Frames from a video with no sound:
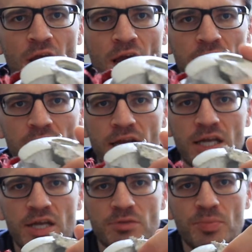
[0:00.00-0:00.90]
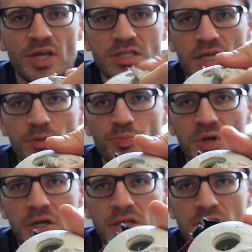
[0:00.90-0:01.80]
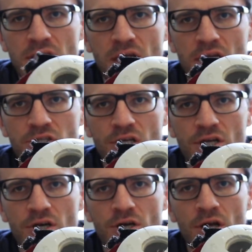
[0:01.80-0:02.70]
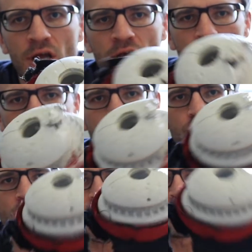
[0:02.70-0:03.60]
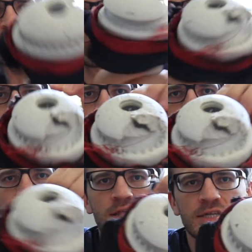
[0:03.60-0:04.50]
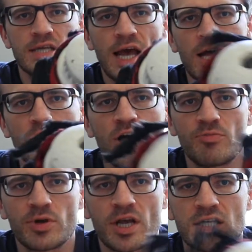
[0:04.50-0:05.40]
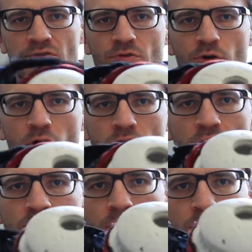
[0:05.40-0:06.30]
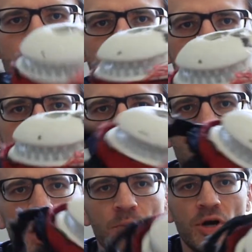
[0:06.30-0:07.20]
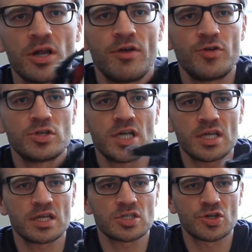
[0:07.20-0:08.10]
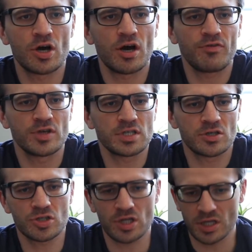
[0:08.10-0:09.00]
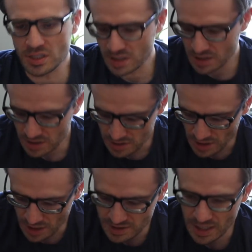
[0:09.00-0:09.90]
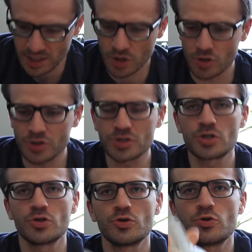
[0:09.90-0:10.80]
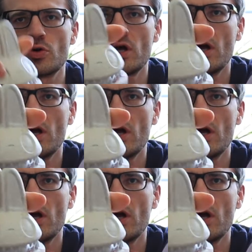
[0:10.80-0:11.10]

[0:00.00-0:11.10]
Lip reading: And then he basically bit into the edge here. He'll still grab this toy and try to get this hat off, but it hasn't fallen off completely. But if you take this off, essentially this is identical to